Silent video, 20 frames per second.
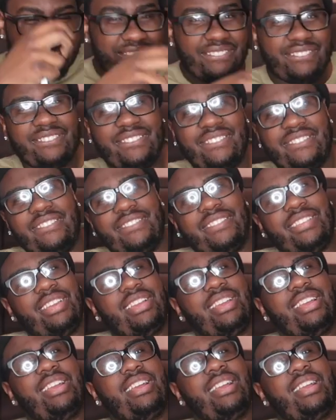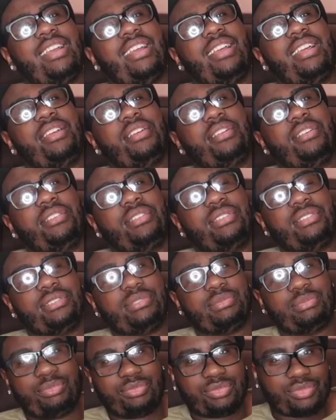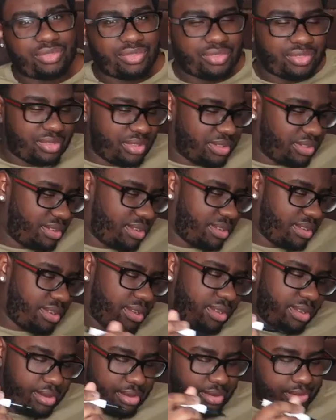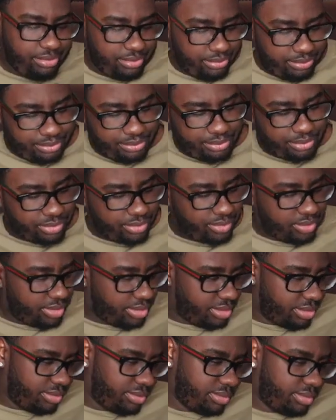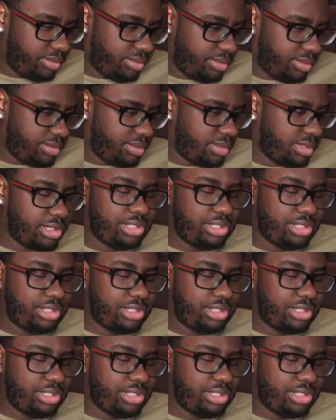(silent)